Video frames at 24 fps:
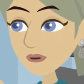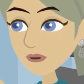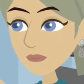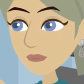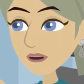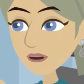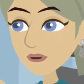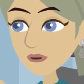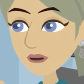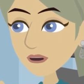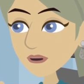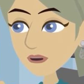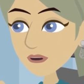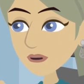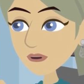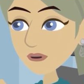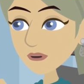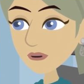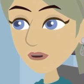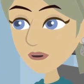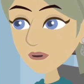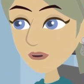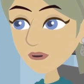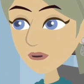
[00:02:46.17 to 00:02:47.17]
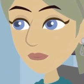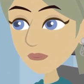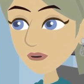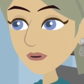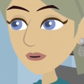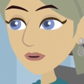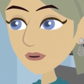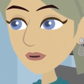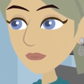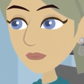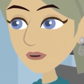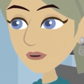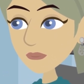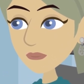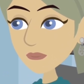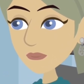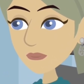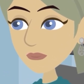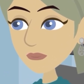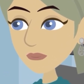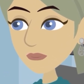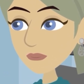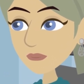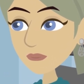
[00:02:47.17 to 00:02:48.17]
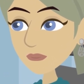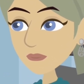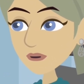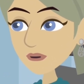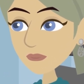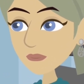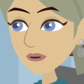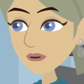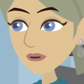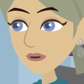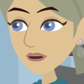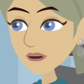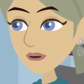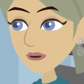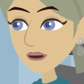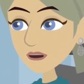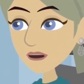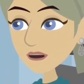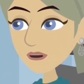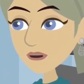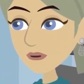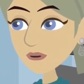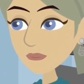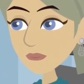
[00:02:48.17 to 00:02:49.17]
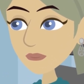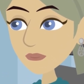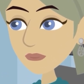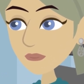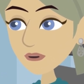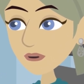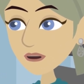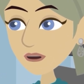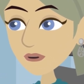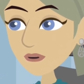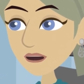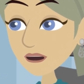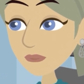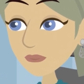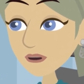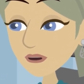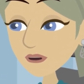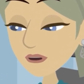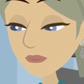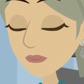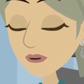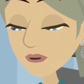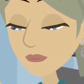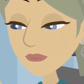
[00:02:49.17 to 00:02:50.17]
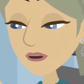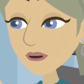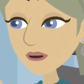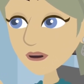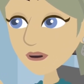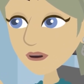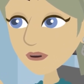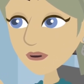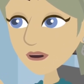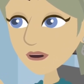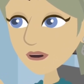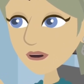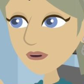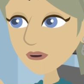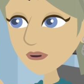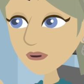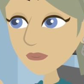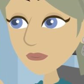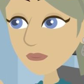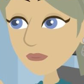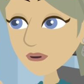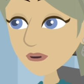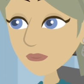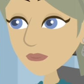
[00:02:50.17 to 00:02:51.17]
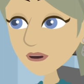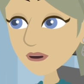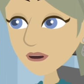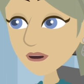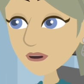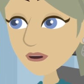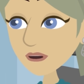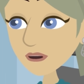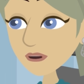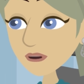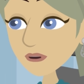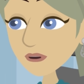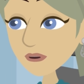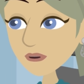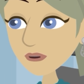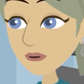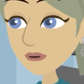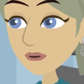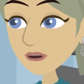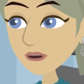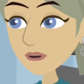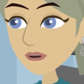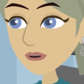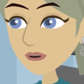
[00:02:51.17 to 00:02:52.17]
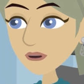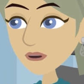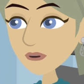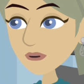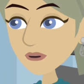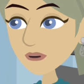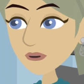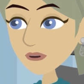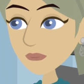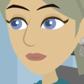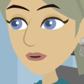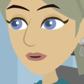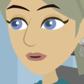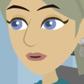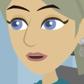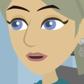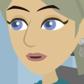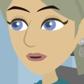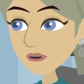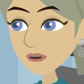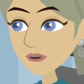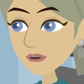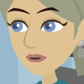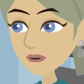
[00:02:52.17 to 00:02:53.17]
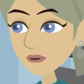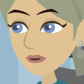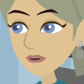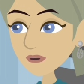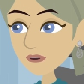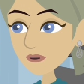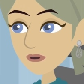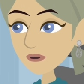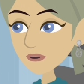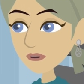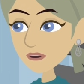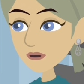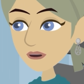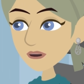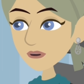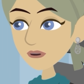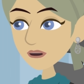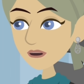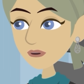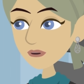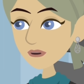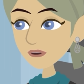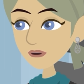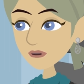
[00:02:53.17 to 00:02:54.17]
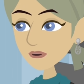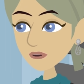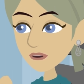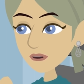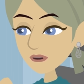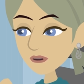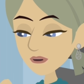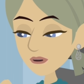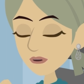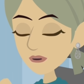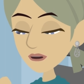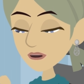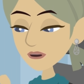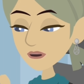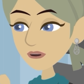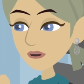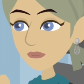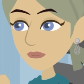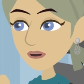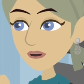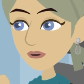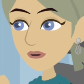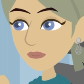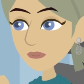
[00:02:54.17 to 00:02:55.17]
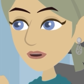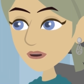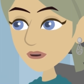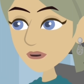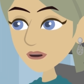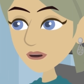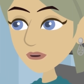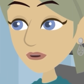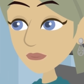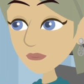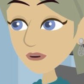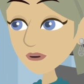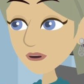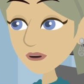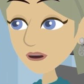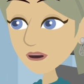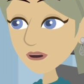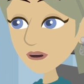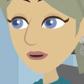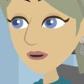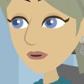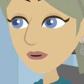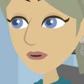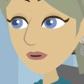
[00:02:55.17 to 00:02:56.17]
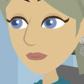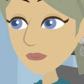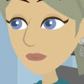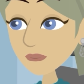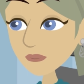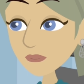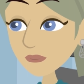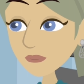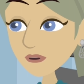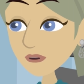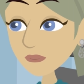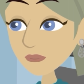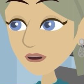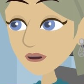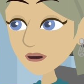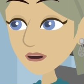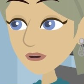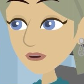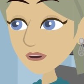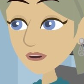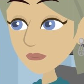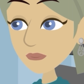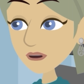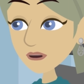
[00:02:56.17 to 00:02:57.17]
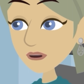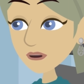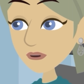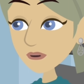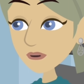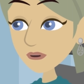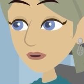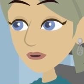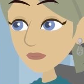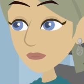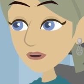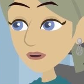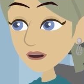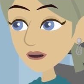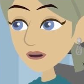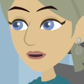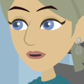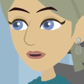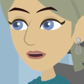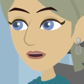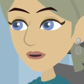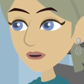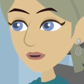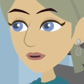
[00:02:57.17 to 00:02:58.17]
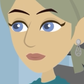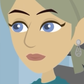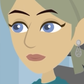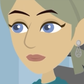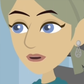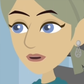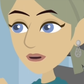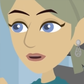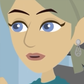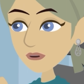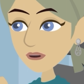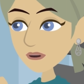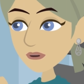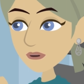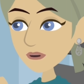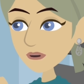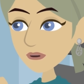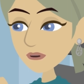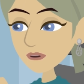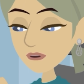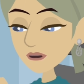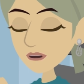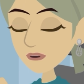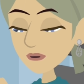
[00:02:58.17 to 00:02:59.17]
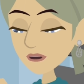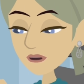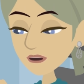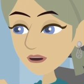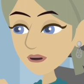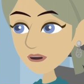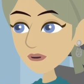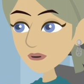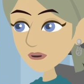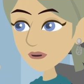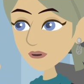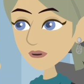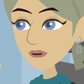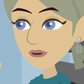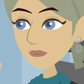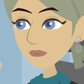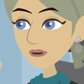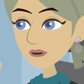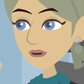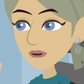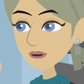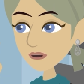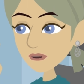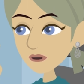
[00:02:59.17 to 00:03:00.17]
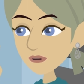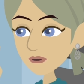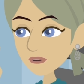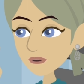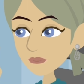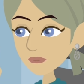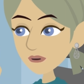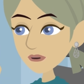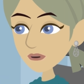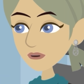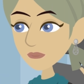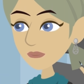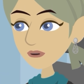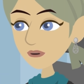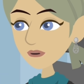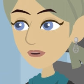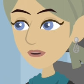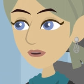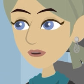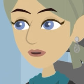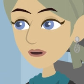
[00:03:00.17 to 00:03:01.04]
had given to her. And then she's visiting with a friend. They're flying through the airport together, having breakfast, and her friend is talking about some things that he's reading, some interesting things that he's doing, and she was